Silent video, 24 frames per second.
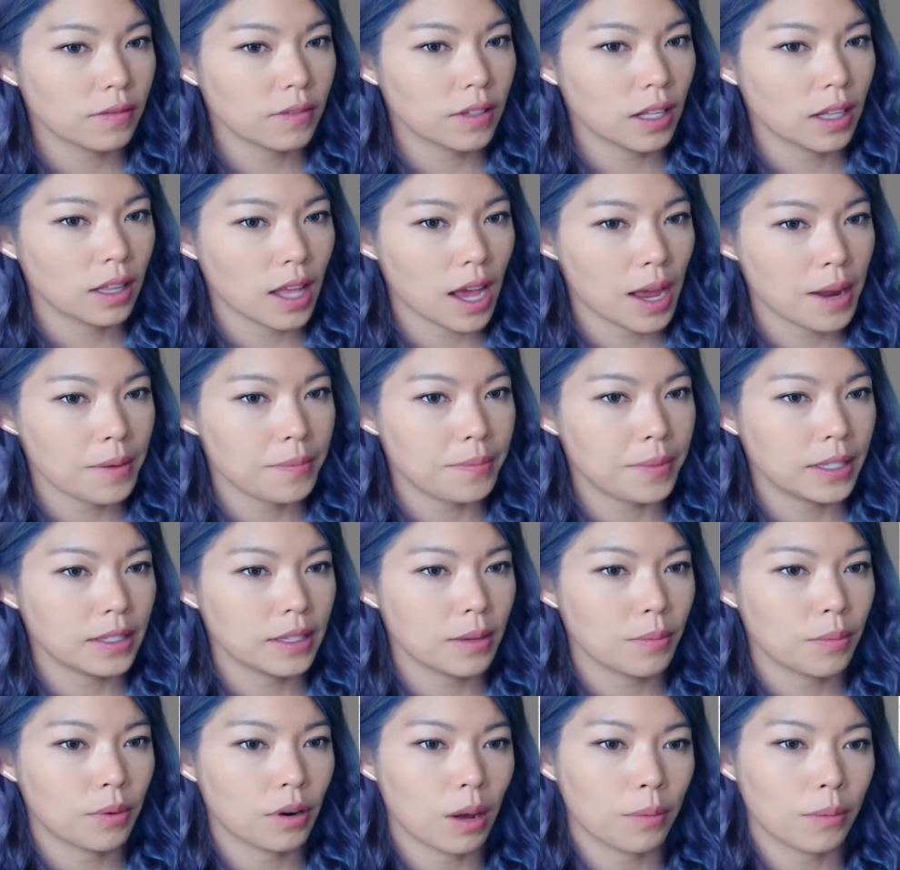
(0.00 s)
the line meets the
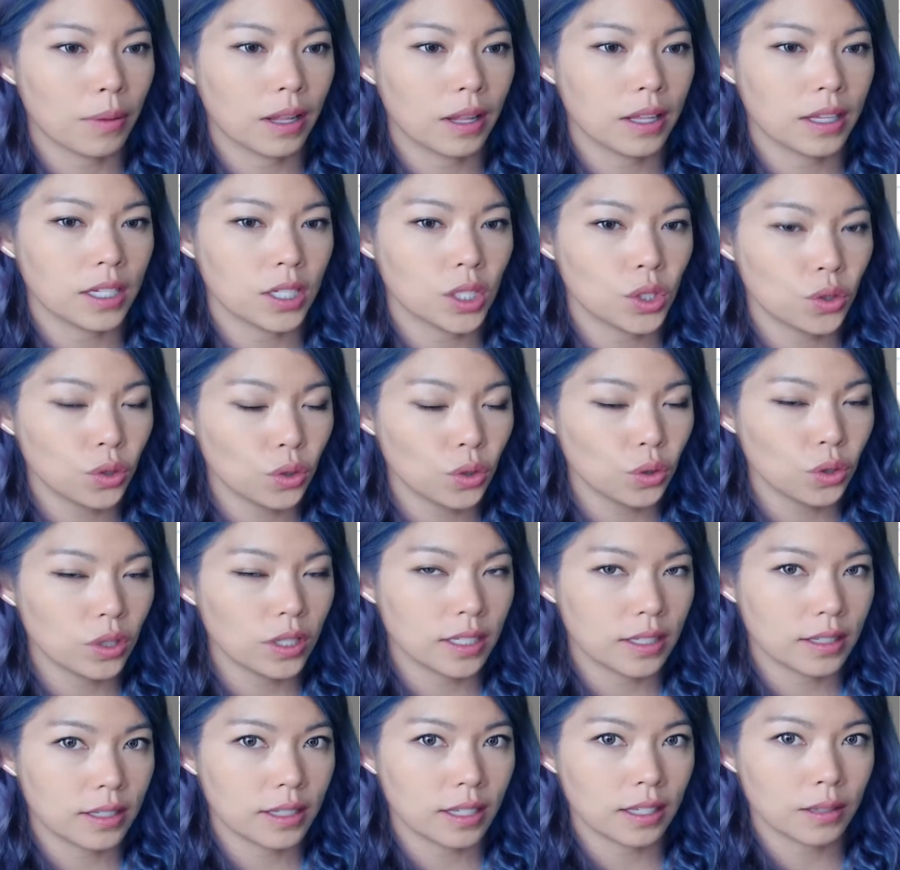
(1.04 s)
parabola in 2
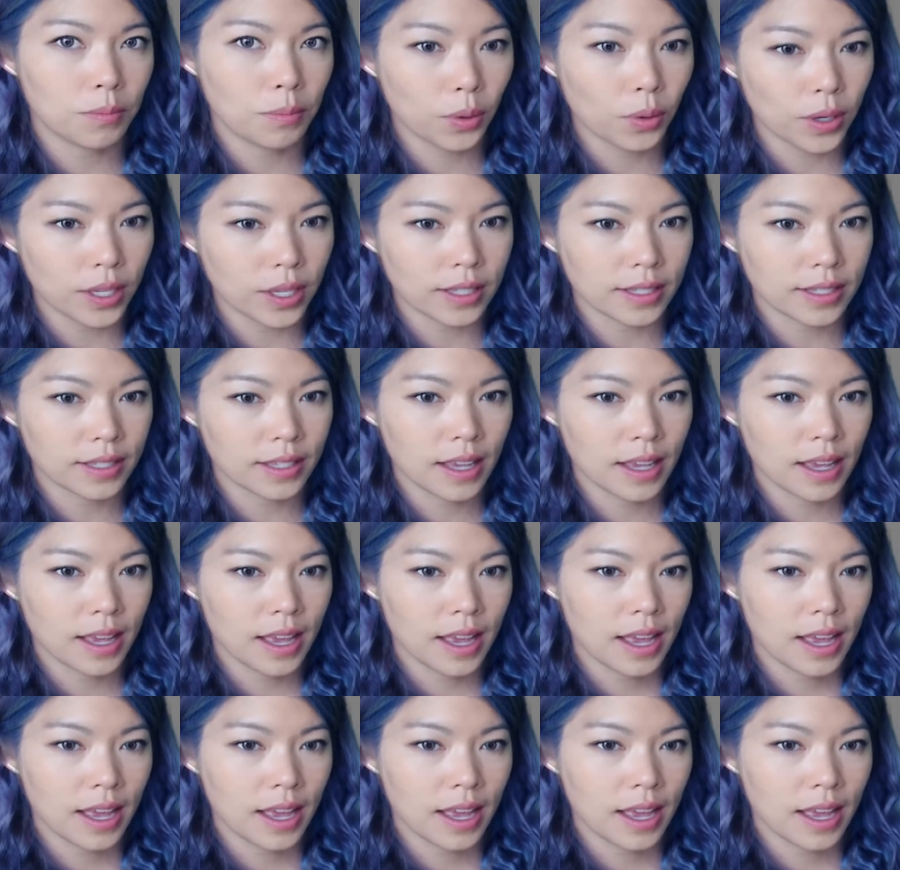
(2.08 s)
distinct points.